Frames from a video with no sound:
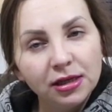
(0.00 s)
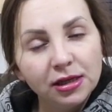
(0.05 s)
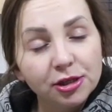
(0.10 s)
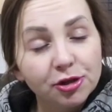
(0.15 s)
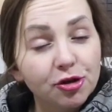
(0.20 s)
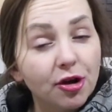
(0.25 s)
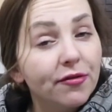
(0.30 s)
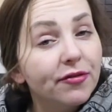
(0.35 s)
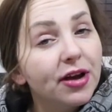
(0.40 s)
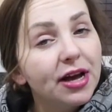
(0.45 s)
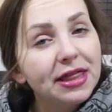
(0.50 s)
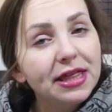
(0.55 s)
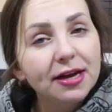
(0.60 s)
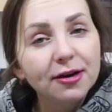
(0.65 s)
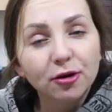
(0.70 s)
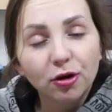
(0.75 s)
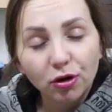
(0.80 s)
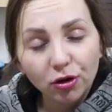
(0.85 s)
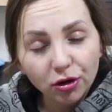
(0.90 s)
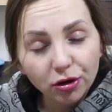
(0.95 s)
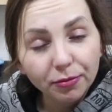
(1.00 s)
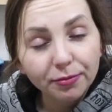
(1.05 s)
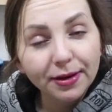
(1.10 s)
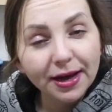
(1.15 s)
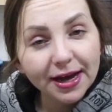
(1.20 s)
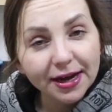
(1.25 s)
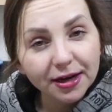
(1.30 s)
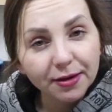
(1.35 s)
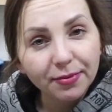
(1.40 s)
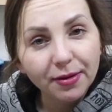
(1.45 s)
So I've got that whole
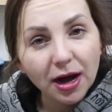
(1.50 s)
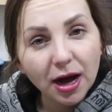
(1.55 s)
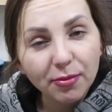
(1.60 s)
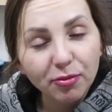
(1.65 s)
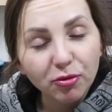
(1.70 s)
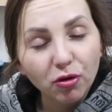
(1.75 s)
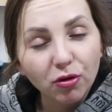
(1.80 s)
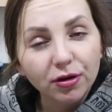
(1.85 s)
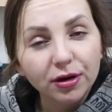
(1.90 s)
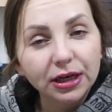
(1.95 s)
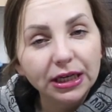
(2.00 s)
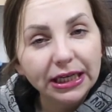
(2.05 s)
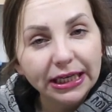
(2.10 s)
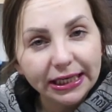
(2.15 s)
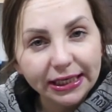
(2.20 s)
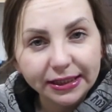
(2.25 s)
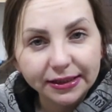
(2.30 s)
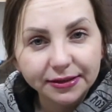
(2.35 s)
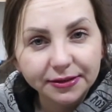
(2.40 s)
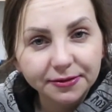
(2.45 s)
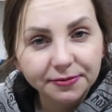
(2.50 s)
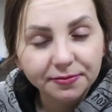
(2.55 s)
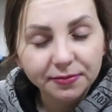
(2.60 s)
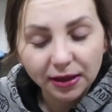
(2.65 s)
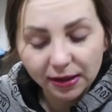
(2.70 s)
bag of popcorn eaten.